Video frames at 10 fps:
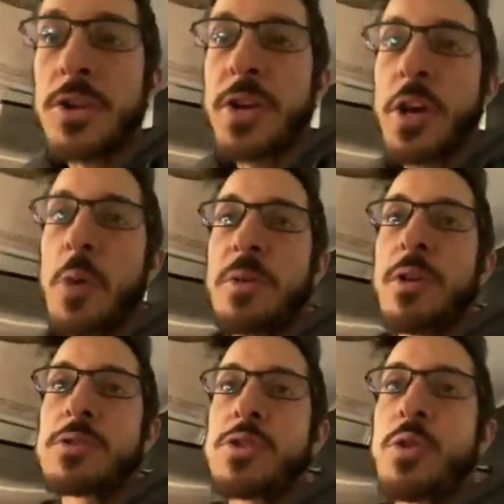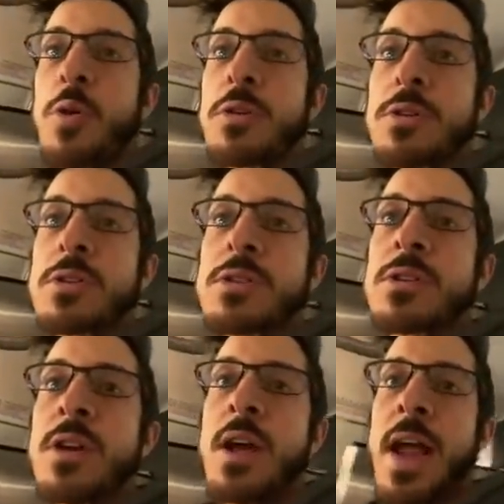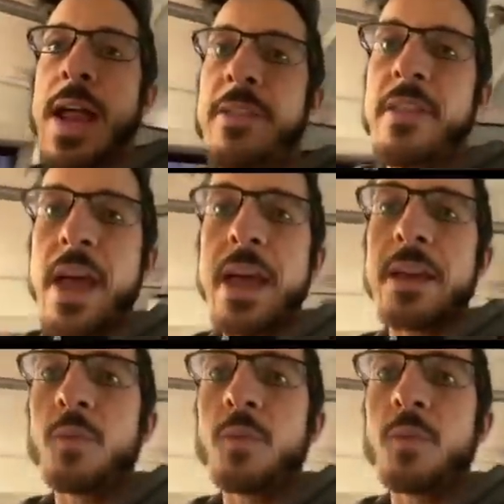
you can open those doors and then